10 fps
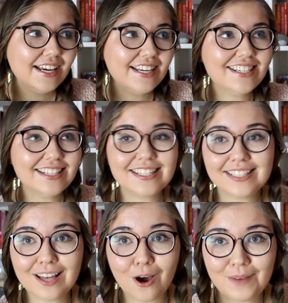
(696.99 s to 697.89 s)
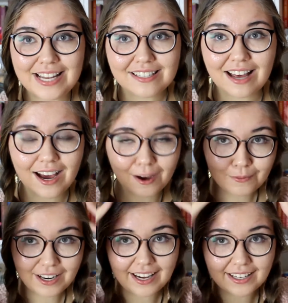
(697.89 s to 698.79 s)
is just so messed up.
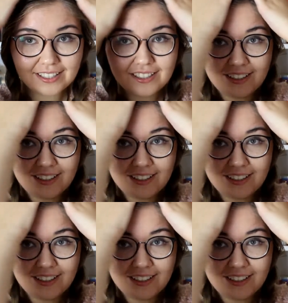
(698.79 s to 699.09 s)
Like,